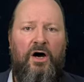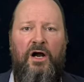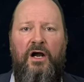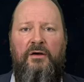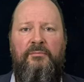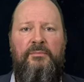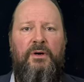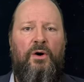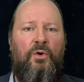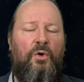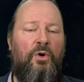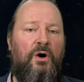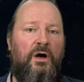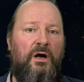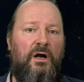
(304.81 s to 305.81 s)
arm
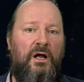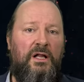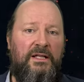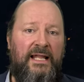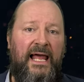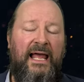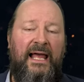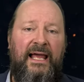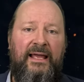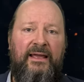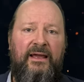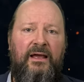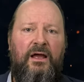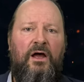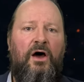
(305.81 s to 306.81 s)
or a
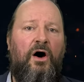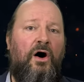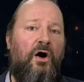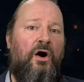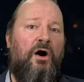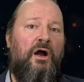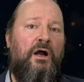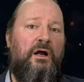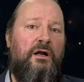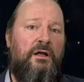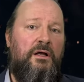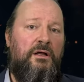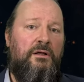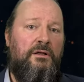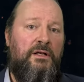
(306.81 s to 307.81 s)
leg are
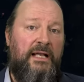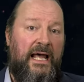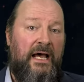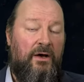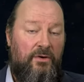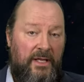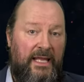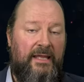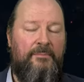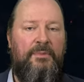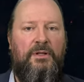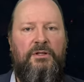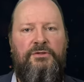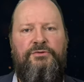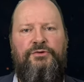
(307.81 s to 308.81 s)
now
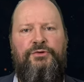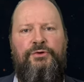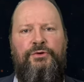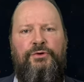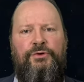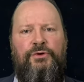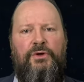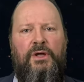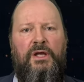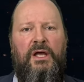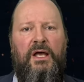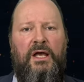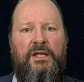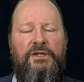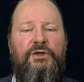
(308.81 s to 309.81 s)
able to
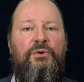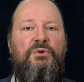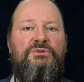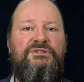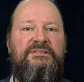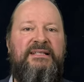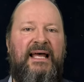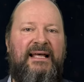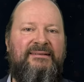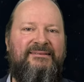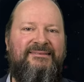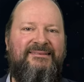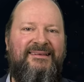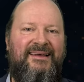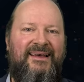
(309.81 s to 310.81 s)
use
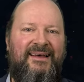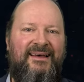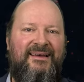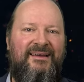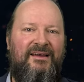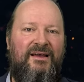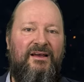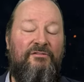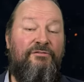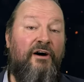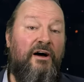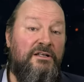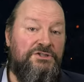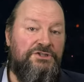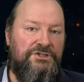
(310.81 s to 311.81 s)
that
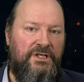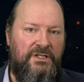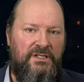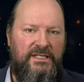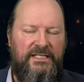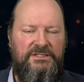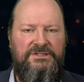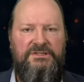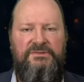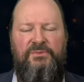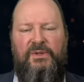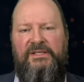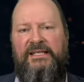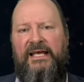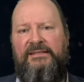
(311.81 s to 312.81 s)
function
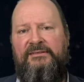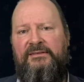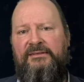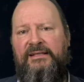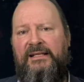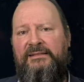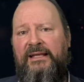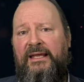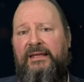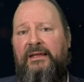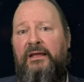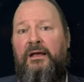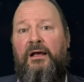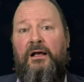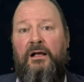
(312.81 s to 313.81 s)
that they
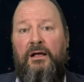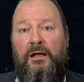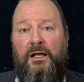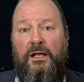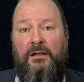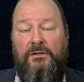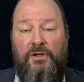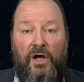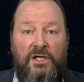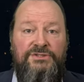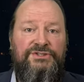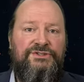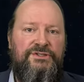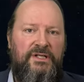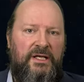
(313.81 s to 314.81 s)

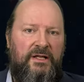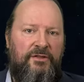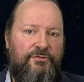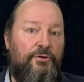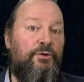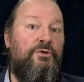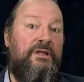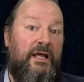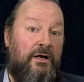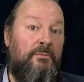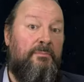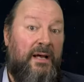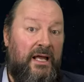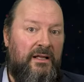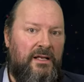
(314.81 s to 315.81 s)
lost through their
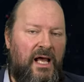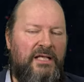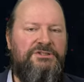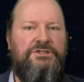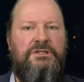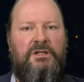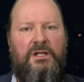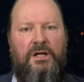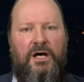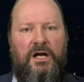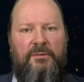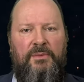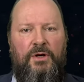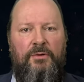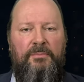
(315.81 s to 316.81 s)
biological
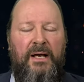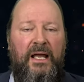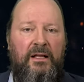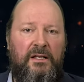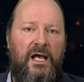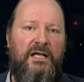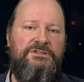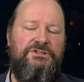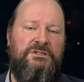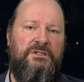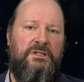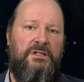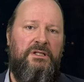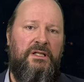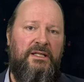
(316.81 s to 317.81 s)
arm or
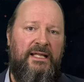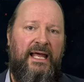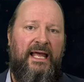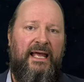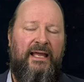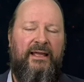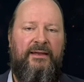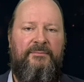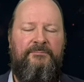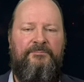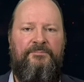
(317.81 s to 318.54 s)
biological leg.